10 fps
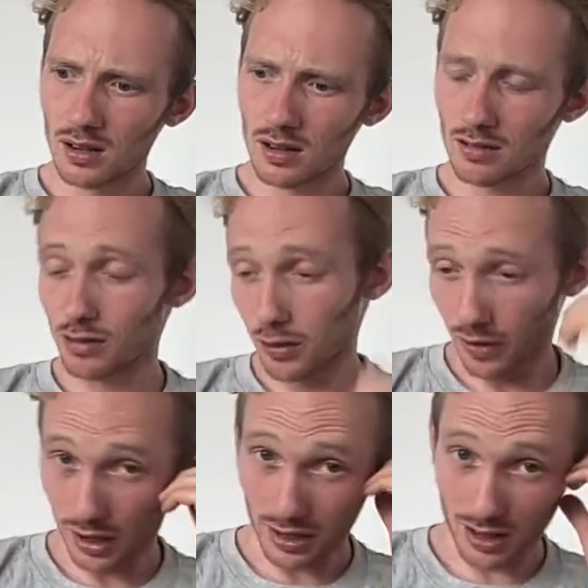It's real
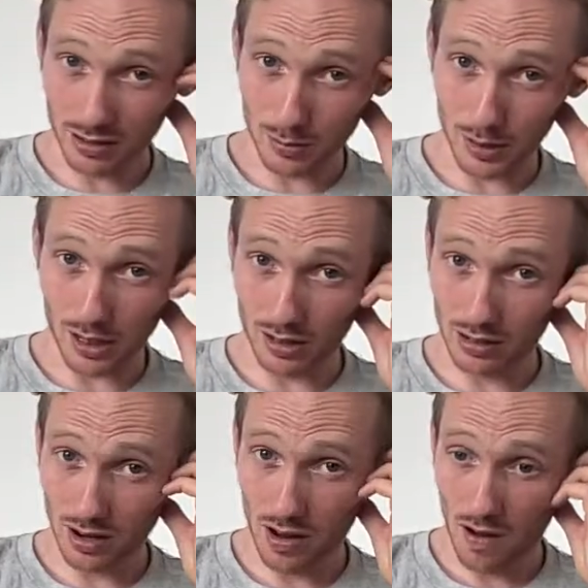fucking nice, to be honest.
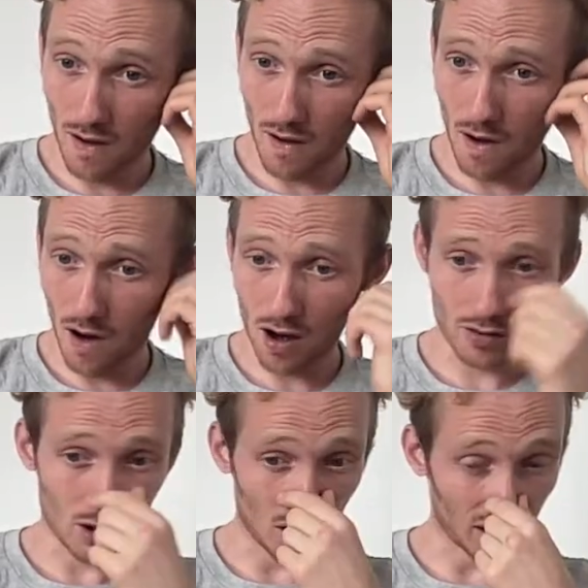I
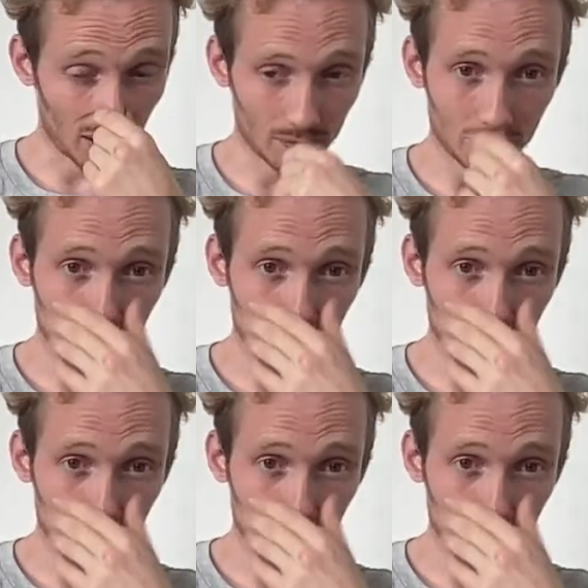like it.